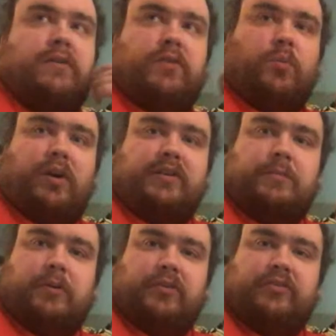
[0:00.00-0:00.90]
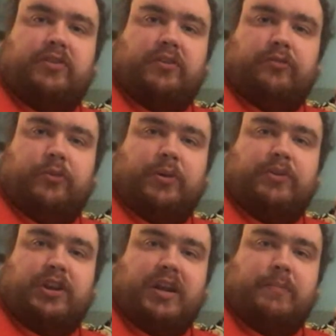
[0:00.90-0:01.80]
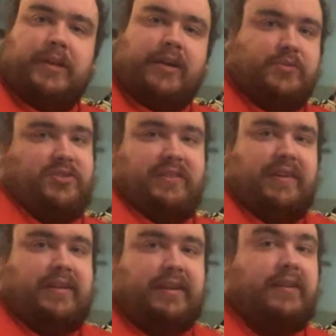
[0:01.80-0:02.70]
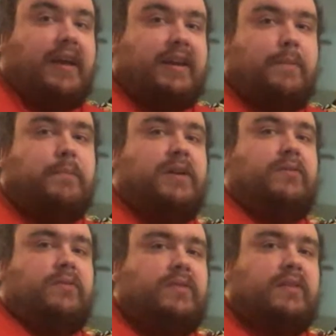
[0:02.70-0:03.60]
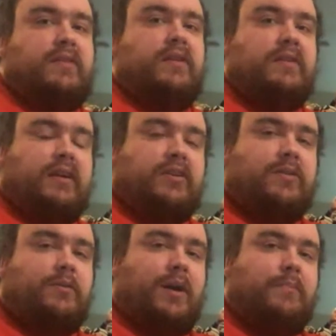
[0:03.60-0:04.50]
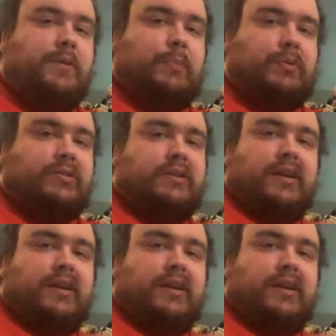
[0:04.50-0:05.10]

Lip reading: wanted poster for Johnny Black, which looks nothing like him, but the ignorant white people